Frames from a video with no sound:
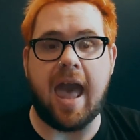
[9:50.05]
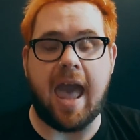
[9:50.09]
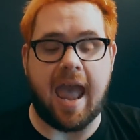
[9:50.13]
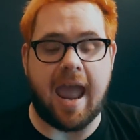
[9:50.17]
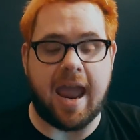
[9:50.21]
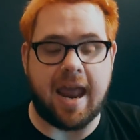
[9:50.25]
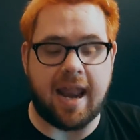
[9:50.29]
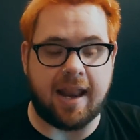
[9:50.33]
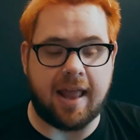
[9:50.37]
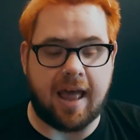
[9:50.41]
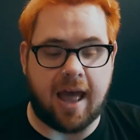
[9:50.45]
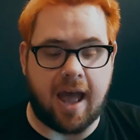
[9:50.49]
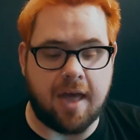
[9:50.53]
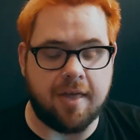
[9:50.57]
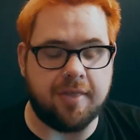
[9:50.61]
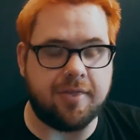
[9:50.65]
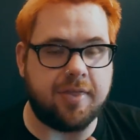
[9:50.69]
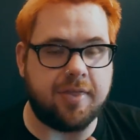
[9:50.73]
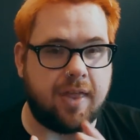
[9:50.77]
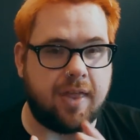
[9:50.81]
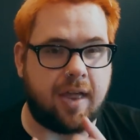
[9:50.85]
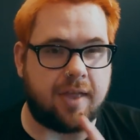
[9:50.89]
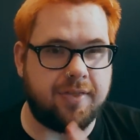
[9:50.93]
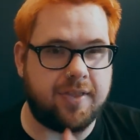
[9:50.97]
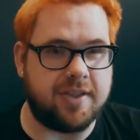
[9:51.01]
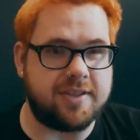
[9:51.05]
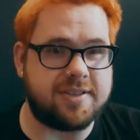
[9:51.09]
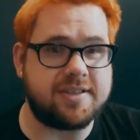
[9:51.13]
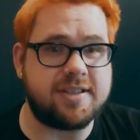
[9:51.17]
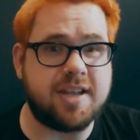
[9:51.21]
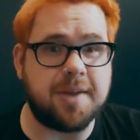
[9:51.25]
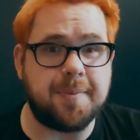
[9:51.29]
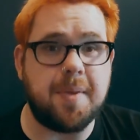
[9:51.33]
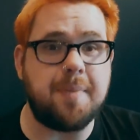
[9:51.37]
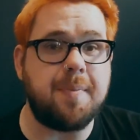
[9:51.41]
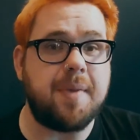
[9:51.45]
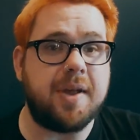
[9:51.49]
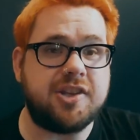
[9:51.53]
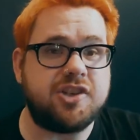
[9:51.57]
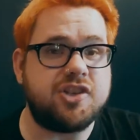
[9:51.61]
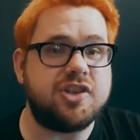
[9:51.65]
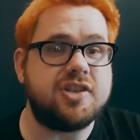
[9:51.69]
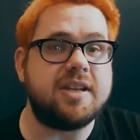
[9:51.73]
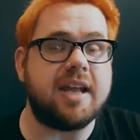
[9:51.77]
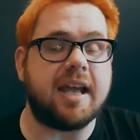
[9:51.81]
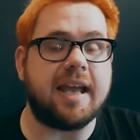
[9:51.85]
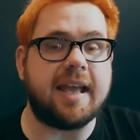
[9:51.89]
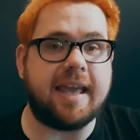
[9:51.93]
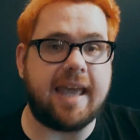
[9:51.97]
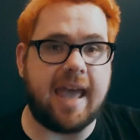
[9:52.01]
And this is going to be mentioned
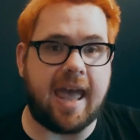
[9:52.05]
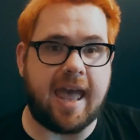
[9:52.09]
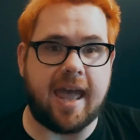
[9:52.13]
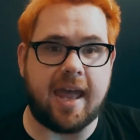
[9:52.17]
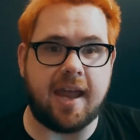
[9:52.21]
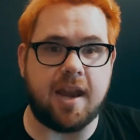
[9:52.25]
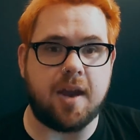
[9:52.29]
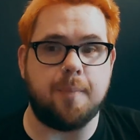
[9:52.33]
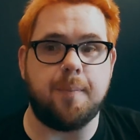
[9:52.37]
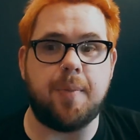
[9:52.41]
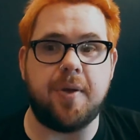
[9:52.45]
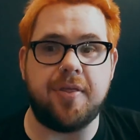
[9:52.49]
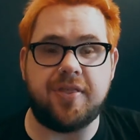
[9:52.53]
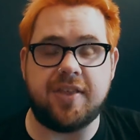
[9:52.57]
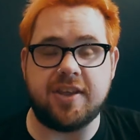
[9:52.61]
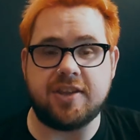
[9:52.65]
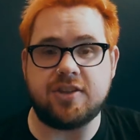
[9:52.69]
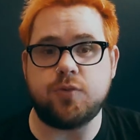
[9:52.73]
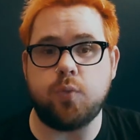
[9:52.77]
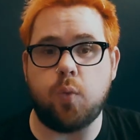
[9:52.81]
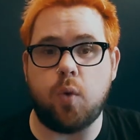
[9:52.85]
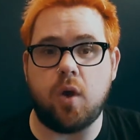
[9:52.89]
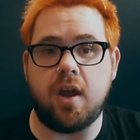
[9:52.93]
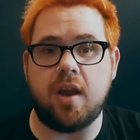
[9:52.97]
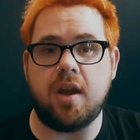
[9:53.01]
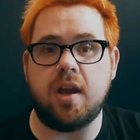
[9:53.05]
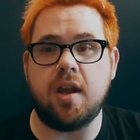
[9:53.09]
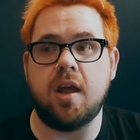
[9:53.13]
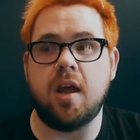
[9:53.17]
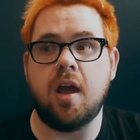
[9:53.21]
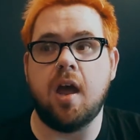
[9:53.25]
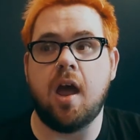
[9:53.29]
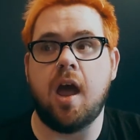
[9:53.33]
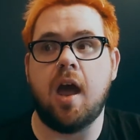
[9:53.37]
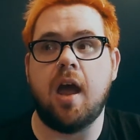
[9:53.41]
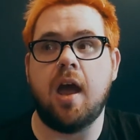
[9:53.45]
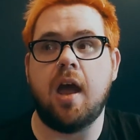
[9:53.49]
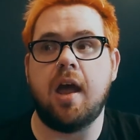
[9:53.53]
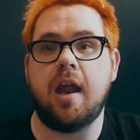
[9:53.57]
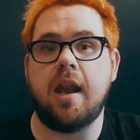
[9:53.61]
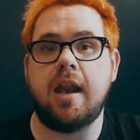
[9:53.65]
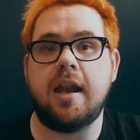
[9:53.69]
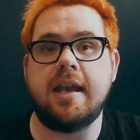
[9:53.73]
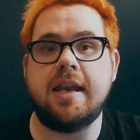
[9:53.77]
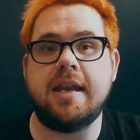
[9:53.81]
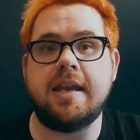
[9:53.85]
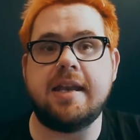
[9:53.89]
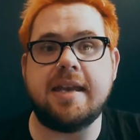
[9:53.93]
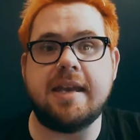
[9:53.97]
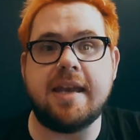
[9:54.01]
again, but this one,
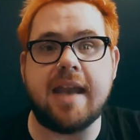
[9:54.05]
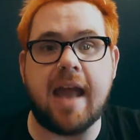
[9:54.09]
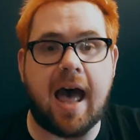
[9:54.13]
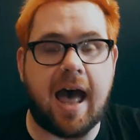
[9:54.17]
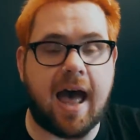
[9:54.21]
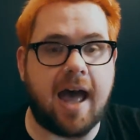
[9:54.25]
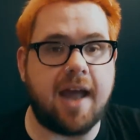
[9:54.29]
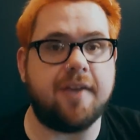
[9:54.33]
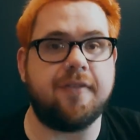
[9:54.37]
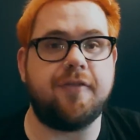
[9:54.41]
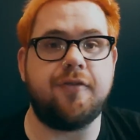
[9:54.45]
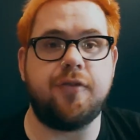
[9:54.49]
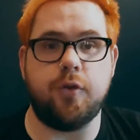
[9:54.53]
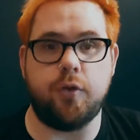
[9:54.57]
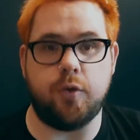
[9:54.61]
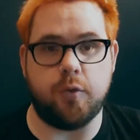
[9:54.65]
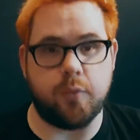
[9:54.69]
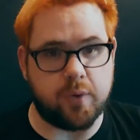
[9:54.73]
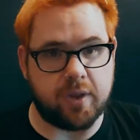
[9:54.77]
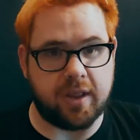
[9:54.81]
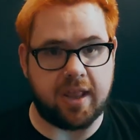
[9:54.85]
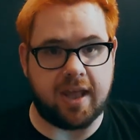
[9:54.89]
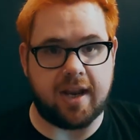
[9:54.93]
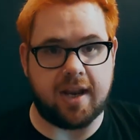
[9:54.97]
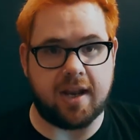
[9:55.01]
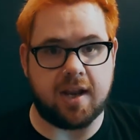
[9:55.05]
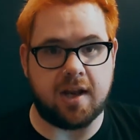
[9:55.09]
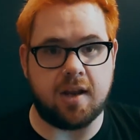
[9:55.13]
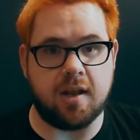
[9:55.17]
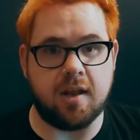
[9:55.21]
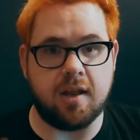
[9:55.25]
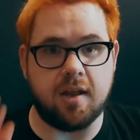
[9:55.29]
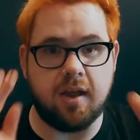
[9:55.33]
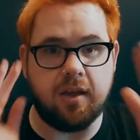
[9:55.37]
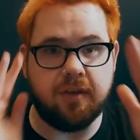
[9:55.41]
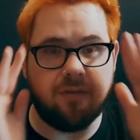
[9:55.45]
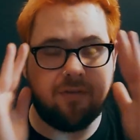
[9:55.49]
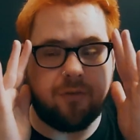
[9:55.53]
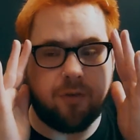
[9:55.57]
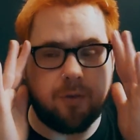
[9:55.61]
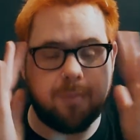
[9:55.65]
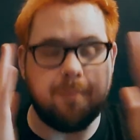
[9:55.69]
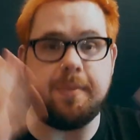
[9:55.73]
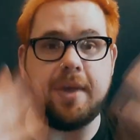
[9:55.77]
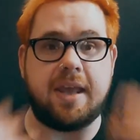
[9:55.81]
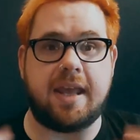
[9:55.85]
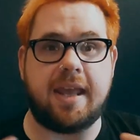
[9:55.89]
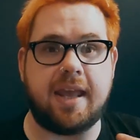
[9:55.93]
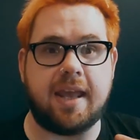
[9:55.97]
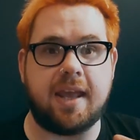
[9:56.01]
not food related. For
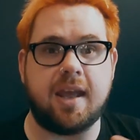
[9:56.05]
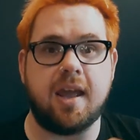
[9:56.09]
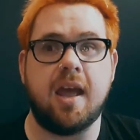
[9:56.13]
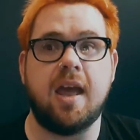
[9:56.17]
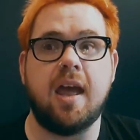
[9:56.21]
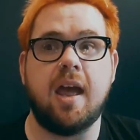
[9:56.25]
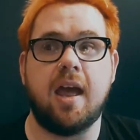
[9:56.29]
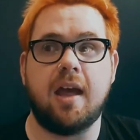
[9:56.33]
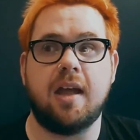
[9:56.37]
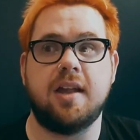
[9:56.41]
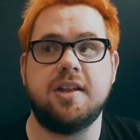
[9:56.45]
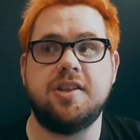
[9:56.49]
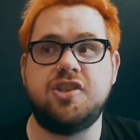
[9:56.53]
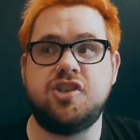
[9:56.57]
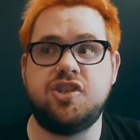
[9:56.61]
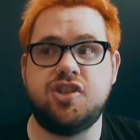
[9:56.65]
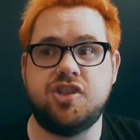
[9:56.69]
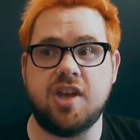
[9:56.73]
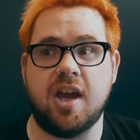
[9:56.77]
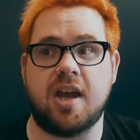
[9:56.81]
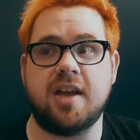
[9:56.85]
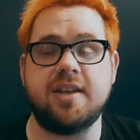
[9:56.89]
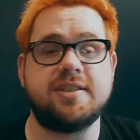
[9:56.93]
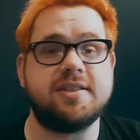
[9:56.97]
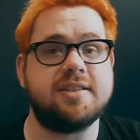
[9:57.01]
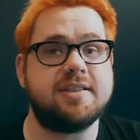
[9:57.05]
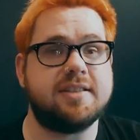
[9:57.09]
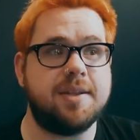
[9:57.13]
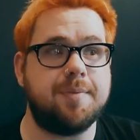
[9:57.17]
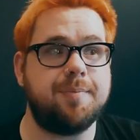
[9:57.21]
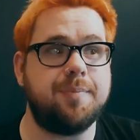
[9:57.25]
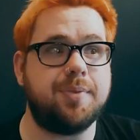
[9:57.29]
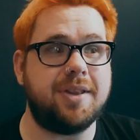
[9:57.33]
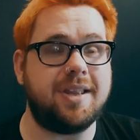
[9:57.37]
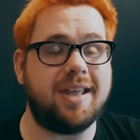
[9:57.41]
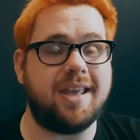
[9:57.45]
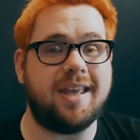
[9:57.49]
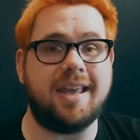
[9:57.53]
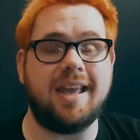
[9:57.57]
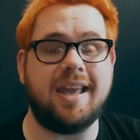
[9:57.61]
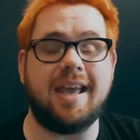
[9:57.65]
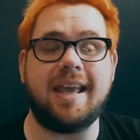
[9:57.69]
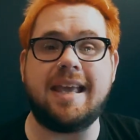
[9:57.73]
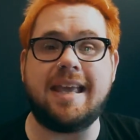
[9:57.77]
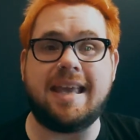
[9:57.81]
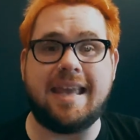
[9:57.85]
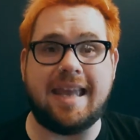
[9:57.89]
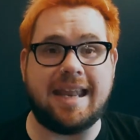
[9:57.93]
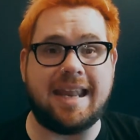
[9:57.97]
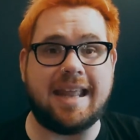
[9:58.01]
me, just
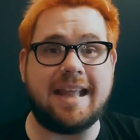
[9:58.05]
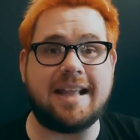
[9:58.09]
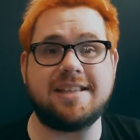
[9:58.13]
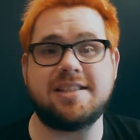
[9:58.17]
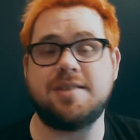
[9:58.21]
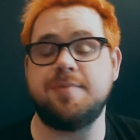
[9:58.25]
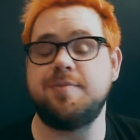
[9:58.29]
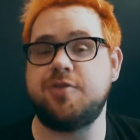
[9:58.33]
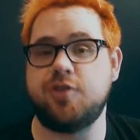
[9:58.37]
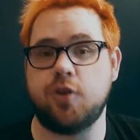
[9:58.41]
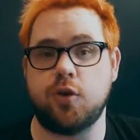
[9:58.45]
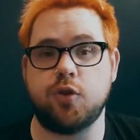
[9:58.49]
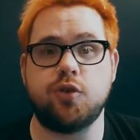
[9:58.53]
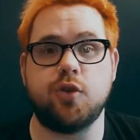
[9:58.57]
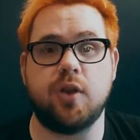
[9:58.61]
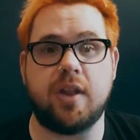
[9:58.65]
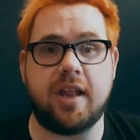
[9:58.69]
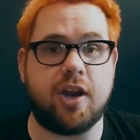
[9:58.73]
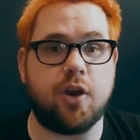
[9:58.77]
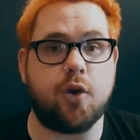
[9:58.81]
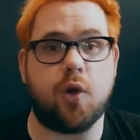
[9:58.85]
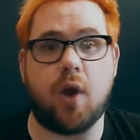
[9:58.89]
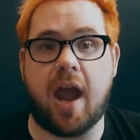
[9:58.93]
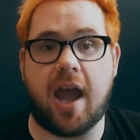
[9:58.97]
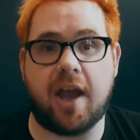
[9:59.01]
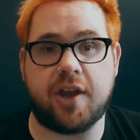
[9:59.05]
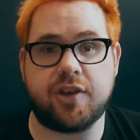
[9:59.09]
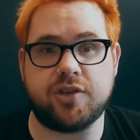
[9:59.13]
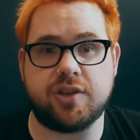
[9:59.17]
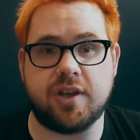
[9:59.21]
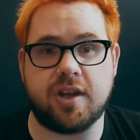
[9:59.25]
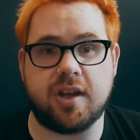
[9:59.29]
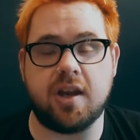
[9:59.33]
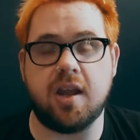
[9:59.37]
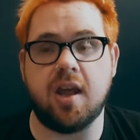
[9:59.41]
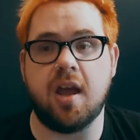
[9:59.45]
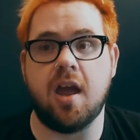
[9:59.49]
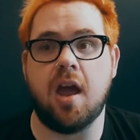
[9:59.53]
simply getting some social interaction.